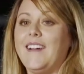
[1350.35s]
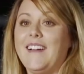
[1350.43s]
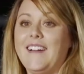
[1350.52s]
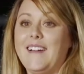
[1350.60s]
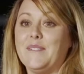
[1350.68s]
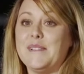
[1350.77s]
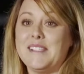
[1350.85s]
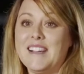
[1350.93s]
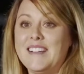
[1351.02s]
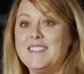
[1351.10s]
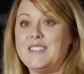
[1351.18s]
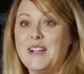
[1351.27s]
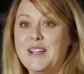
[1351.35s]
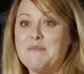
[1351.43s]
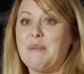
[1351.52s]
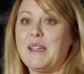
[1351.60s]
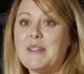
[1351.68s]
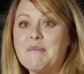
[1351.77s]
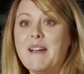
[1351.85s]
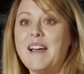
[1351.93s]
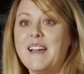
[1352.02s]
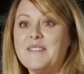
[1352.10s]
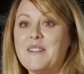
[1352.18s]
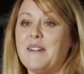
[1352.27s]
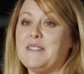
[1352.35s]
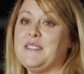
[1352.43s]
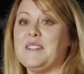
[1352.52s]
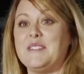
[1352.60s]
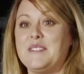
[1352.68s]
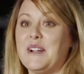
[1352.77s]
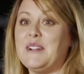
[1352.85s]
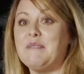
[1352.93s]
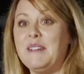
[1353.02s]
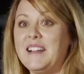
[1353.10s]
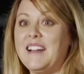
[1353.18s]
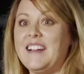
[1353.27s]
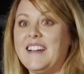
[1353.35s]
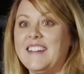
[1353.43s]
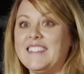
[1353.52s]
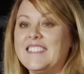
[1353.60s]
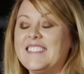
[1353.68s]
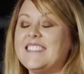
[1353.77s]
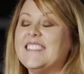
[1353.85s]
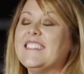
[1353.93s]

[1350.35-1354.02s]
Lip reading: I was not trying to pick him up. I was just trying to be nice.